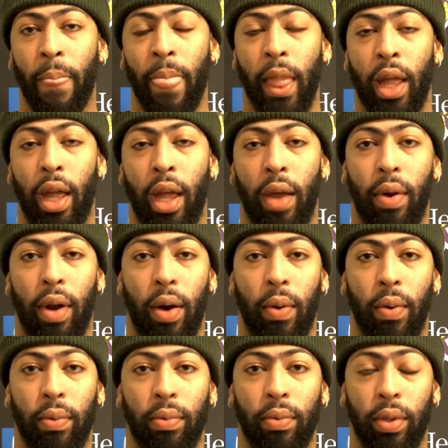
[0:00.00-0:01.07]
And when I
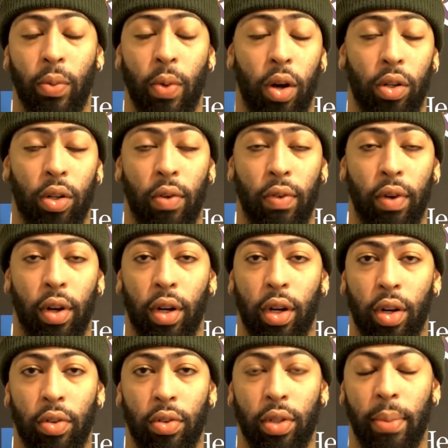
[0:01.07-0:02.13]
walked over there,
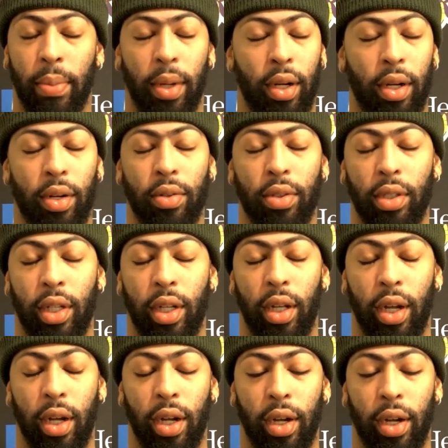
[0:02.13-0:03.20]

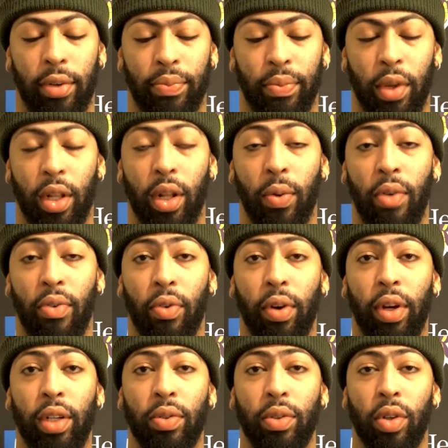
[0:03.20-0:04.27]
the
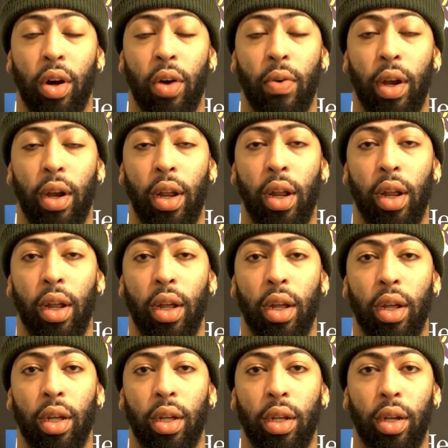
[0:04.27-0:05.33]
referees was already,
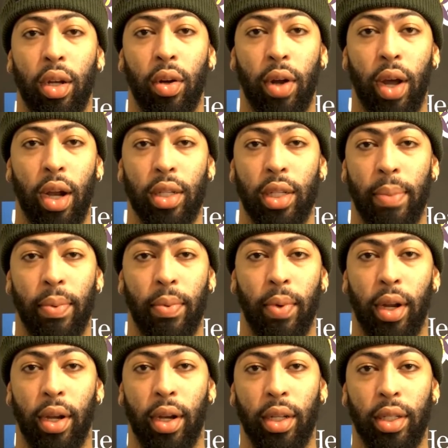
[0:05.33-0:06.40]
kind of
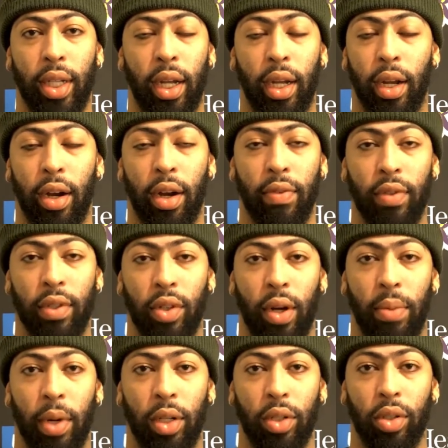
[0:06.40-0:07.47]
separating and take care of it. So
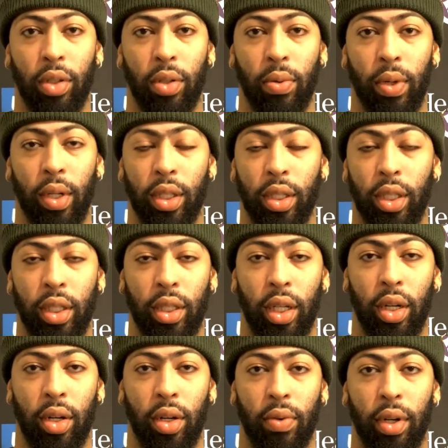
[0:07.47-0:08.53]
I'm not sure what she said
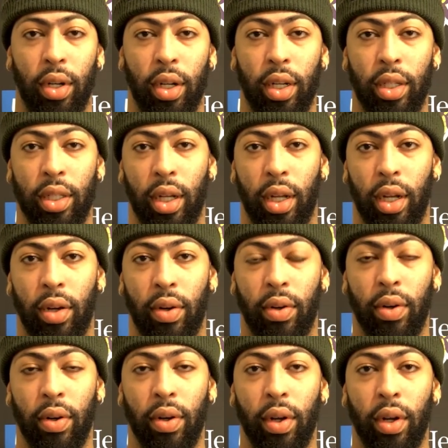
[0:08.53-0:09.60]
or what he said or
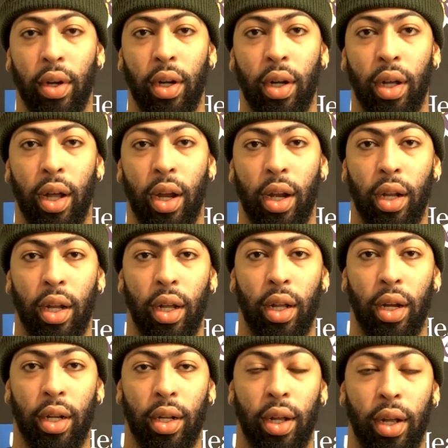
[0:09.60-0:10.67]
anything
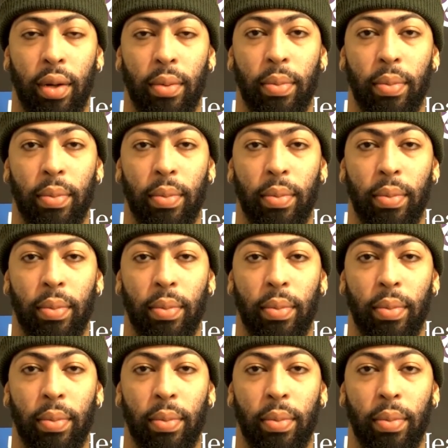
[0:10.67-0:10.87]
like that.